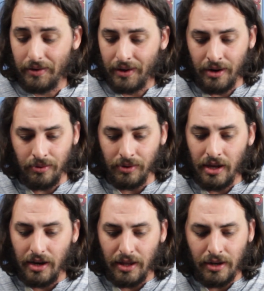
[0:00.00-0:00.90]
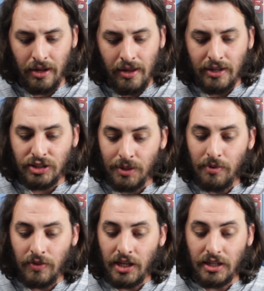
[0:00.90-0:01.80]
I don't get it. Some
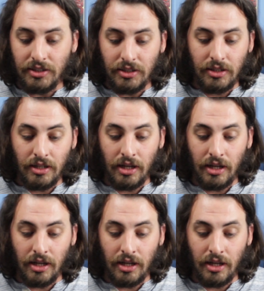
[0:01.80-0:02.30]
of these